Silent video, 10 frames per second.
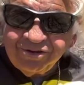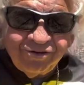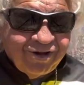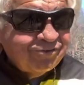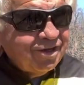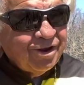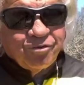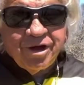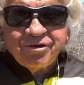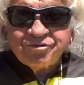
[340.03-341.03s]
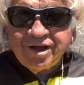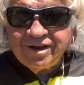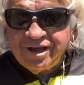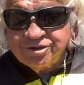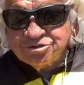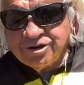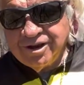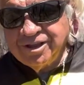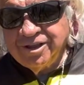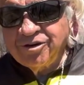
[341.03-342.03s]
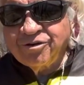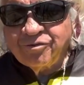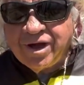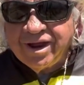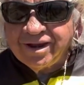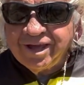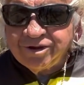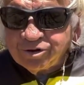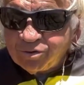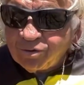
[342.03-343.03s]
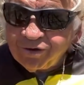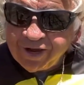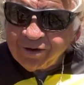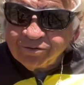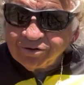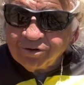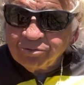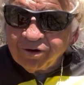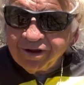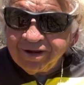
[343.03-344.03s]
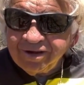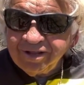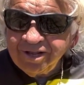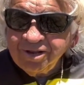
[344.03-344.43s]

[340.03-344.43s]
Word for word: You know, I've got a wife right now who's trying to get her right leg to coordinate with her brain,